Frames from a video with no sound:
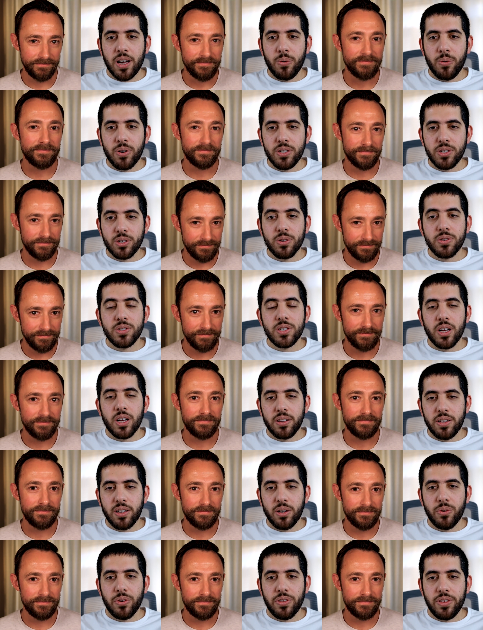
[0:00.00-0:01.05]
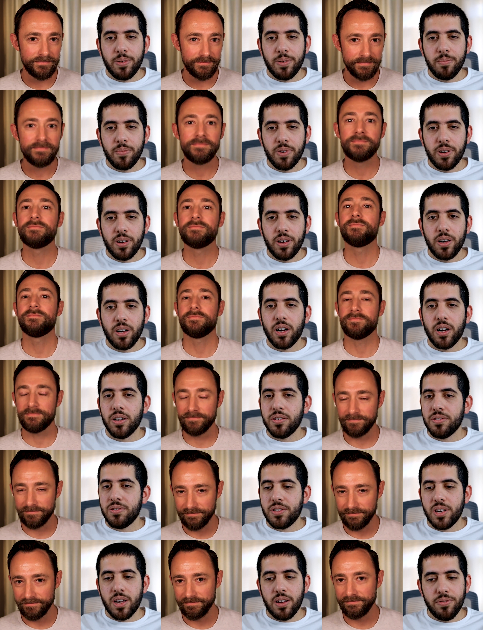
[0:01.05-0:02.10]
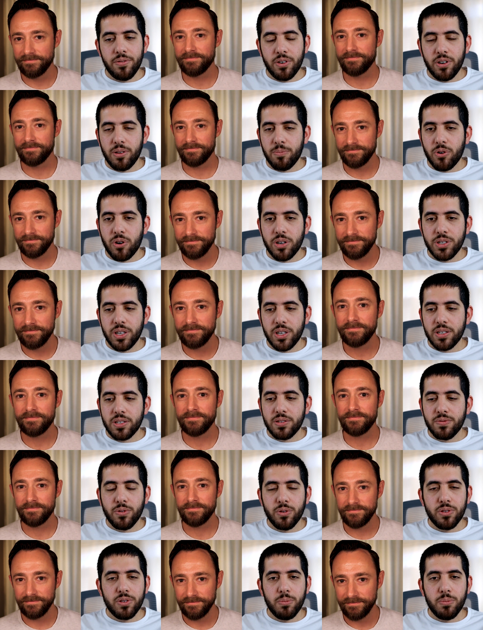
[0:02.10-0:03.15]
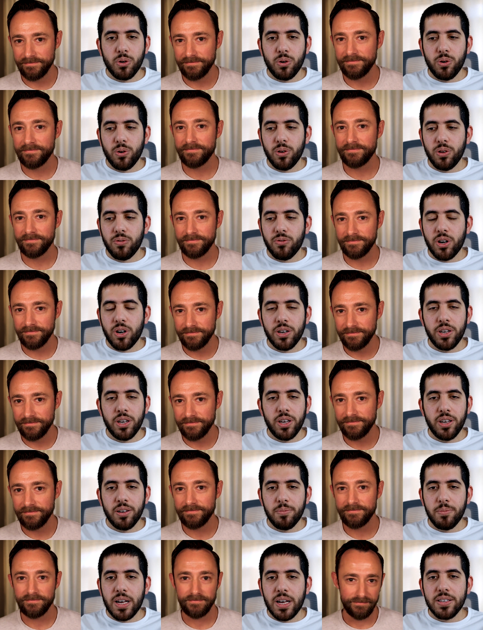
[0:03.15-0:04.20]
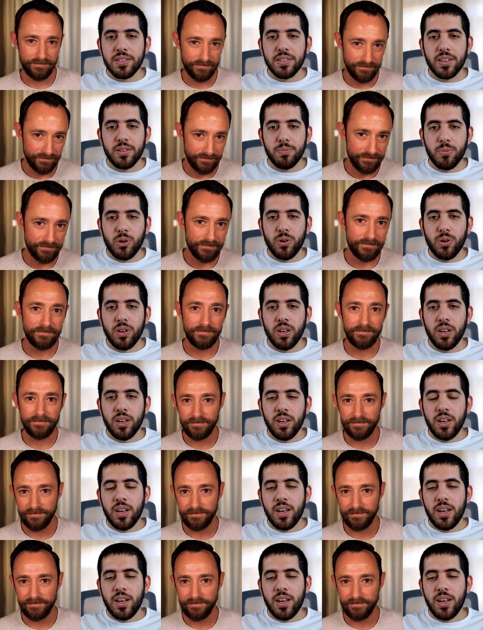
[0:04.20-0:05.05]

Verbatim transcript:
Speaker 1: I was consulting with them on mm-hmm. several projects football, running, basketball,